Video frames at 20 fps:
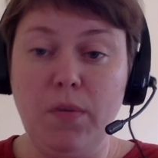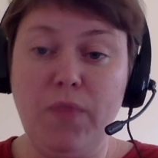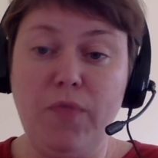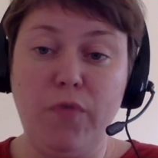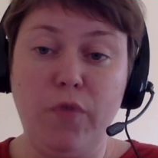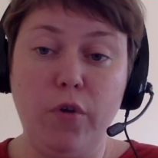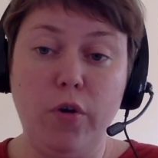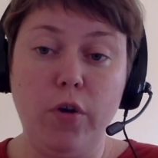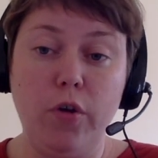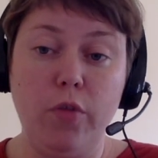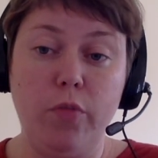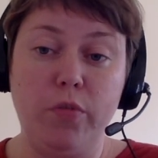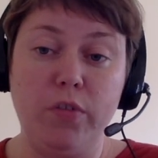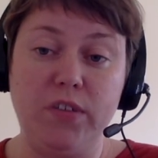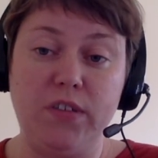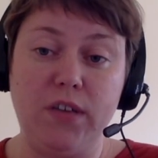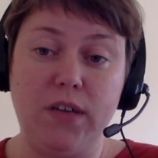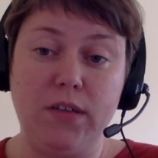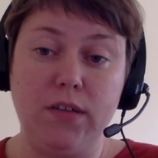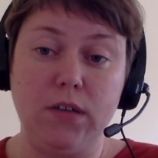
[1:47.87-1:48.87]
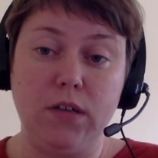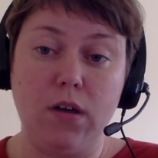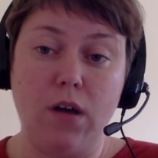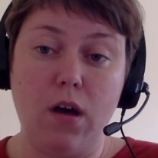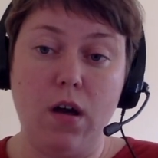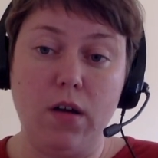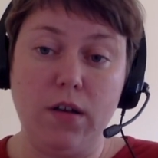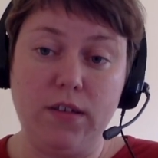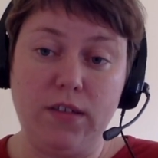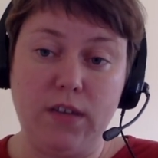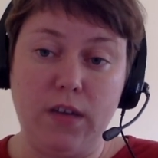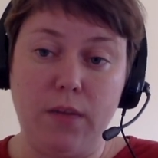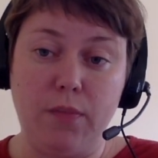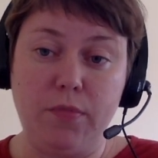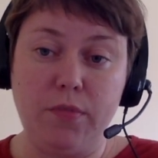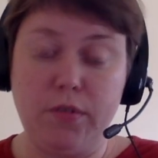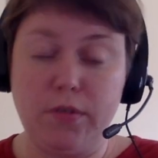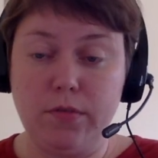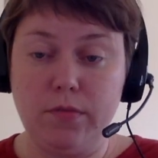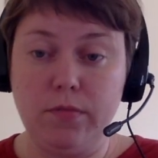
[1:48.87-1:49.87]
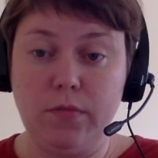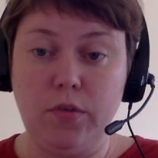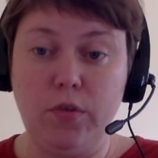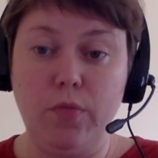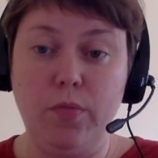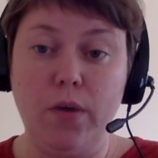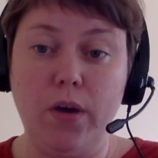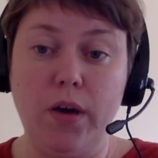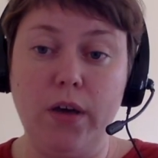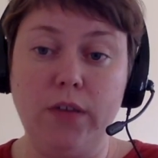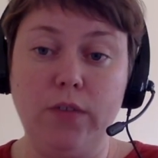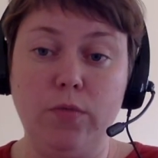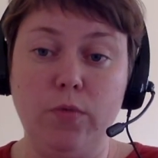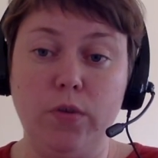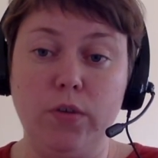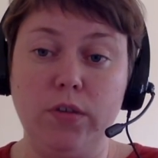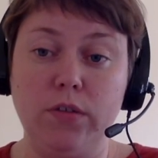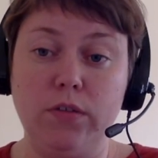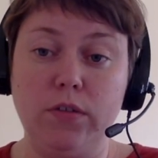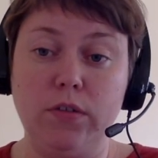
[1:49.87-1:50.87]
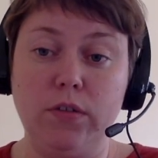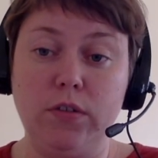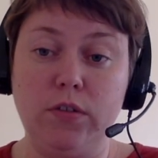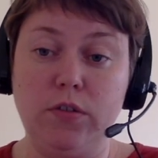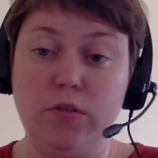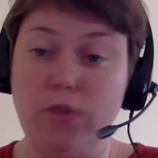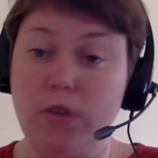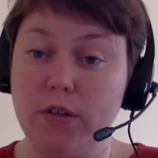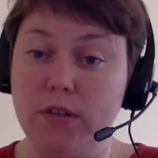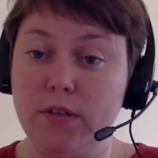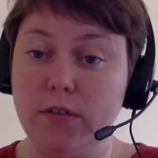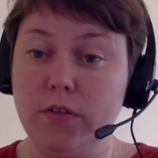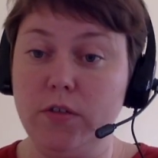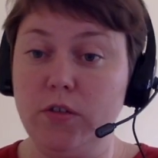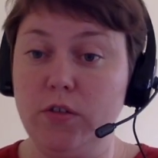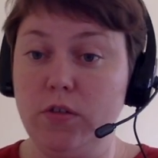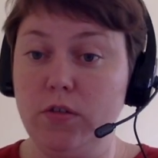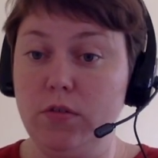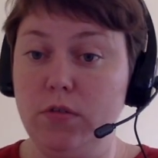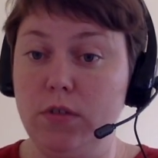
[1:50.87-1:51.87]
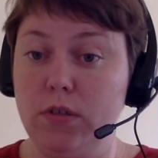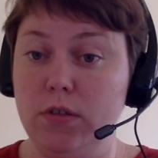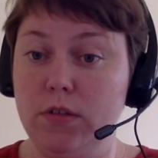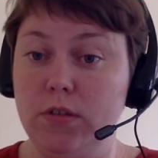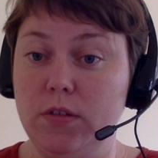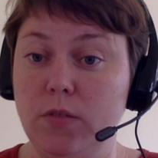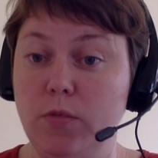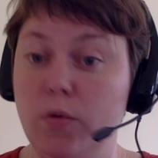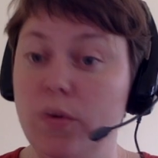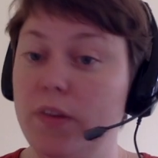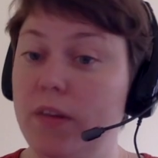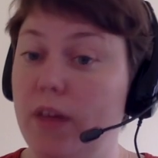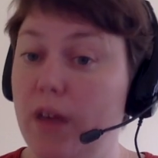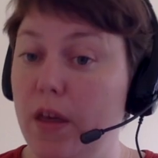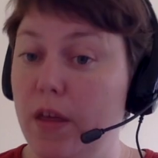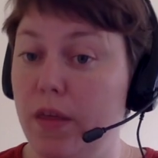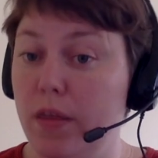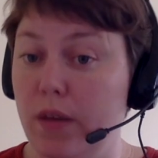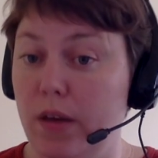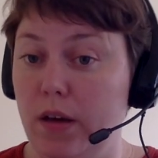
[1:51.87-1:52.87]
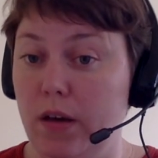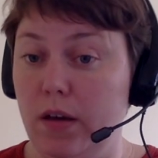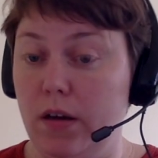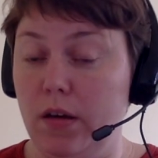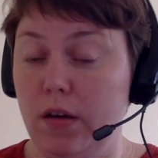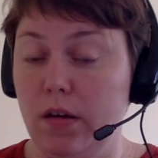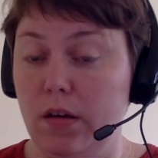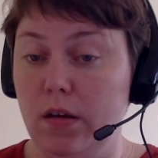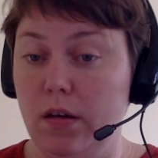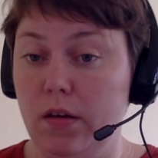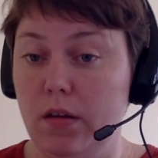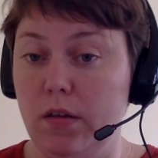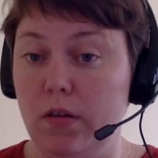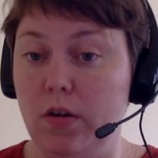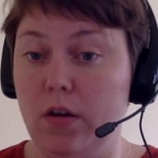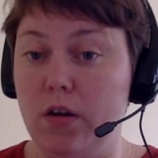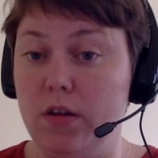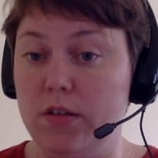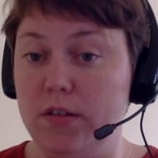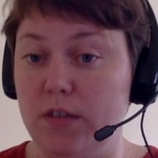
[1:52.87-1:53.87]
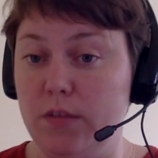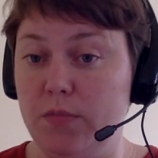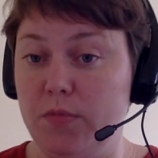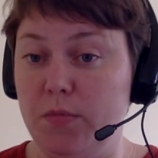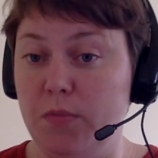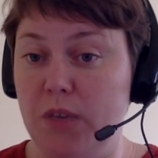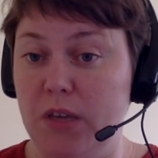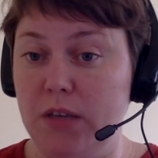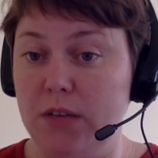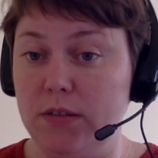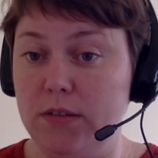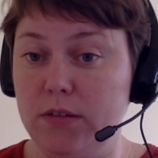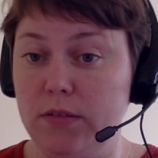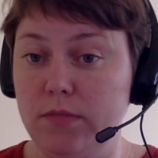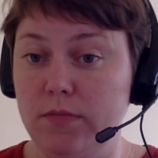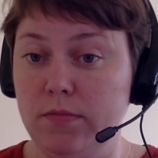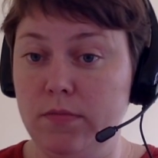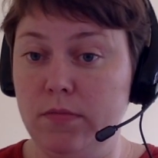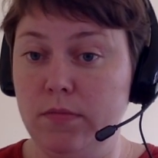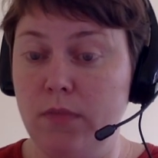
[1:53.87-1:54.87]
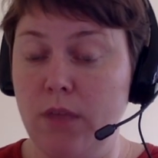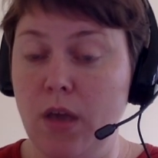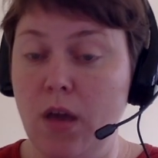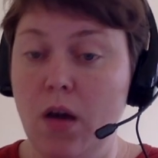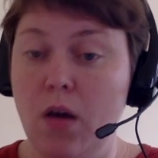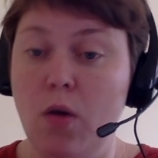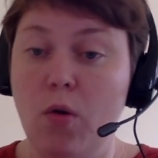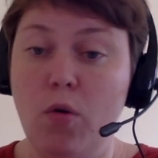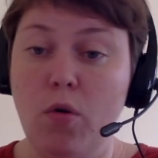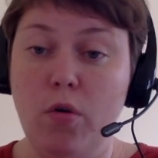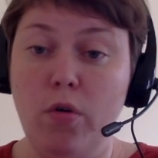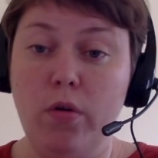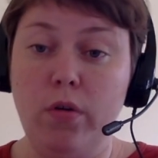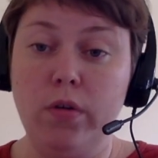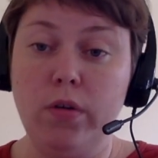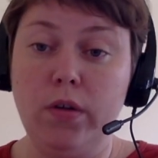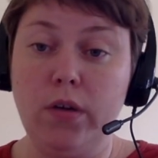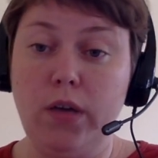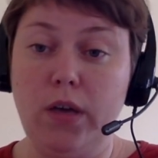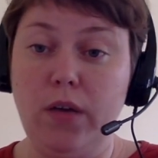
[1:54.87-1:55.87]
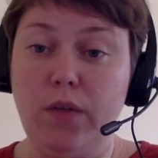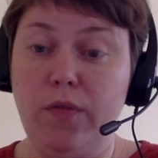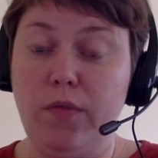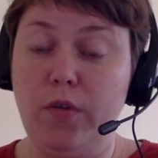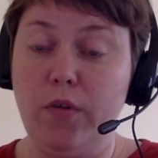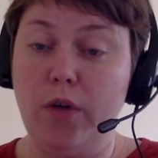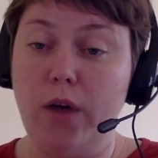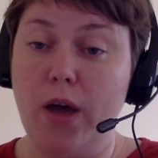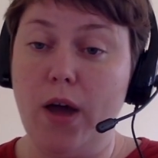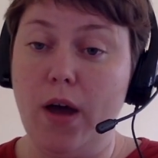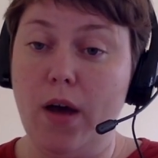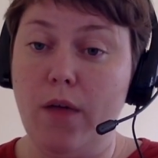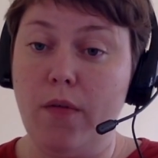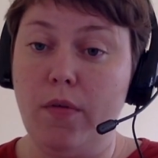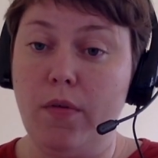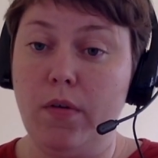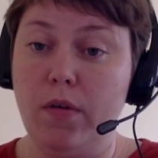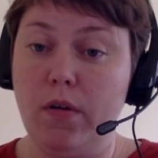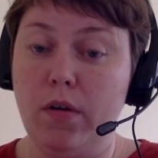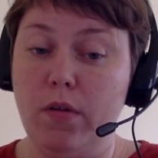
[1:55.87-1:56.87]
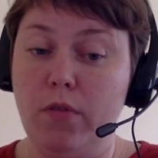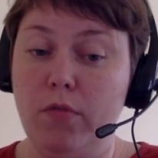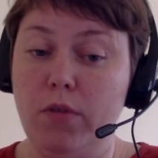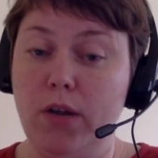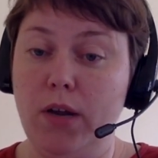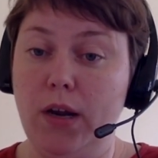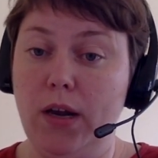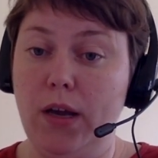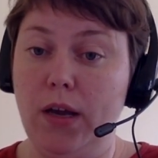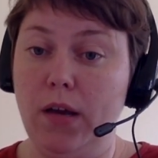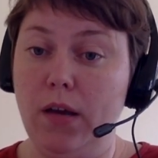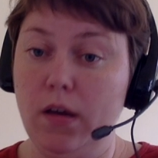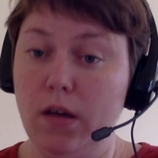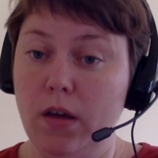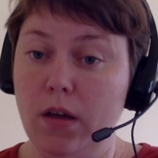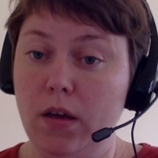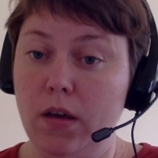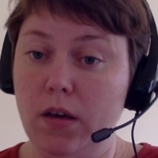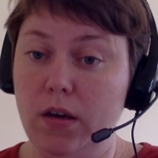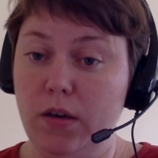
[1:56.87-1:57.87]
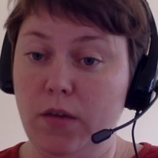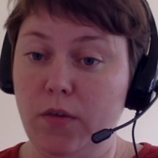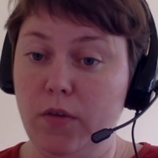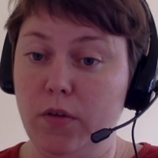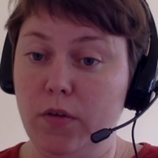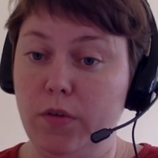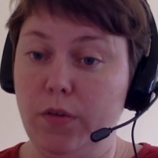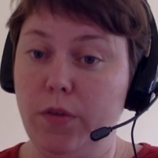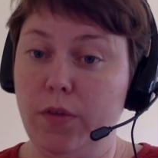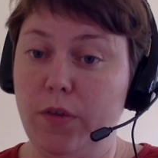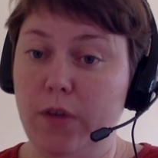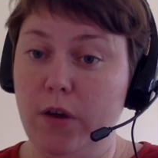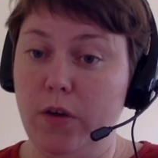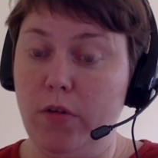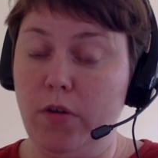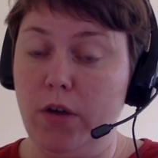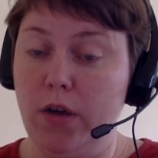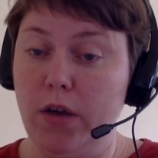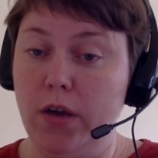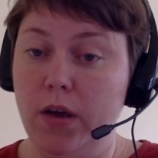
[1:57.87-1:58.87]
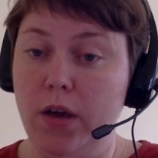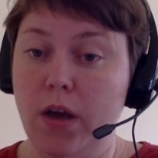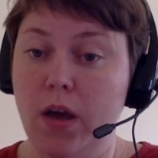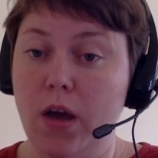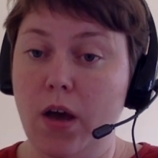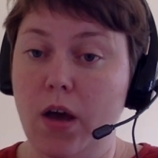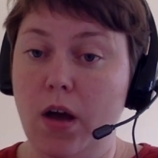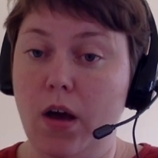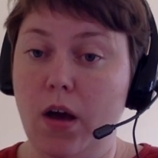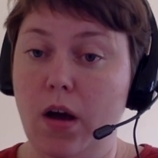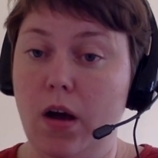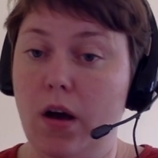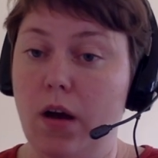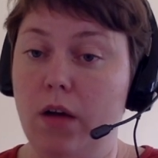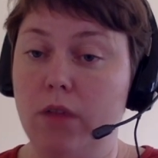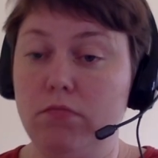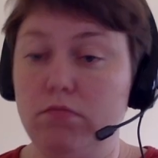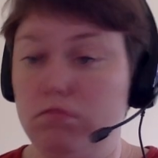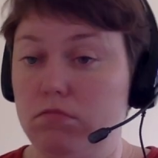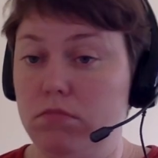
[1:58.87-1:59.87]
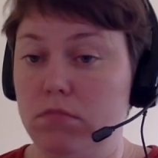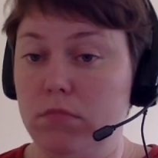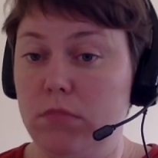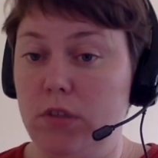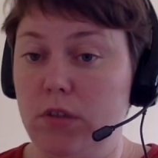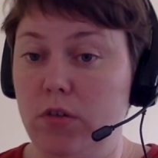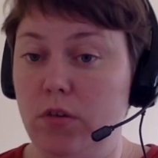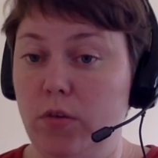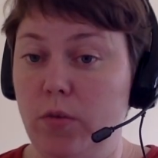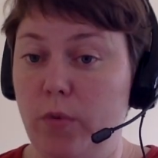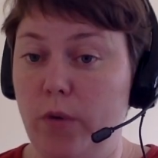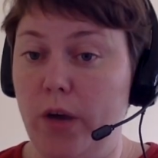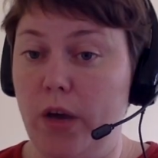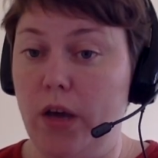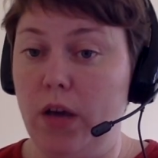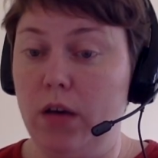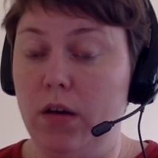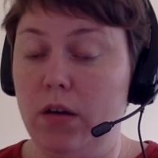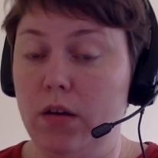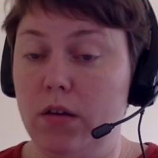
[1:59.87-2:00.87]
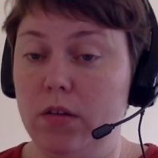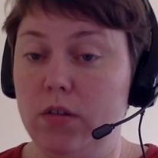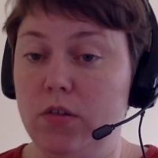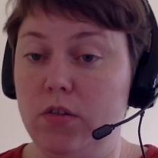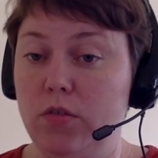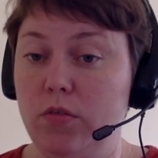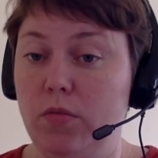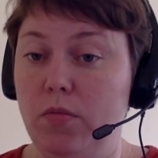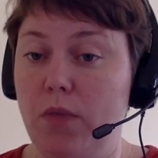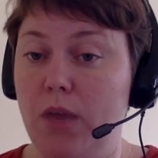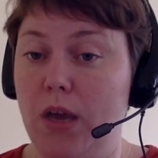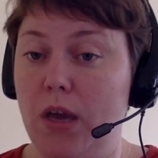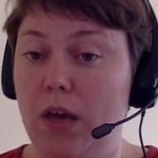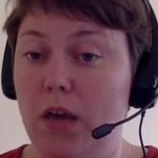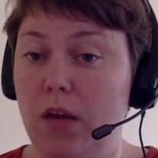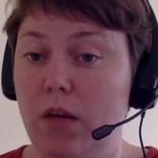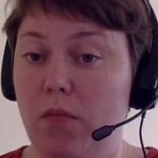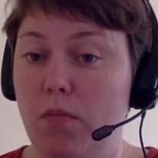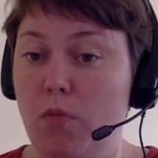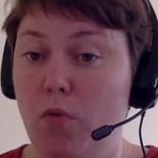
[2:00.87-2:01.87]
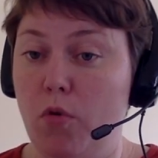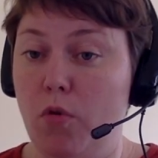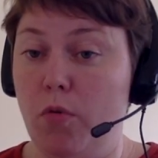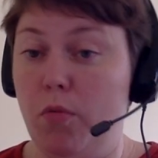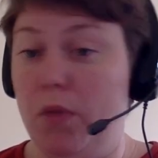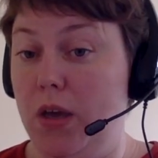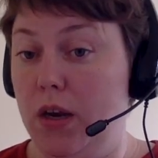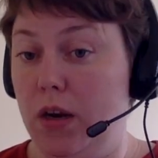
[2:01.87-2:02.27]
Before you present a concept, you might want to ask the students what they think the concept means. Or if you have a really difficult theory, a good way to make it more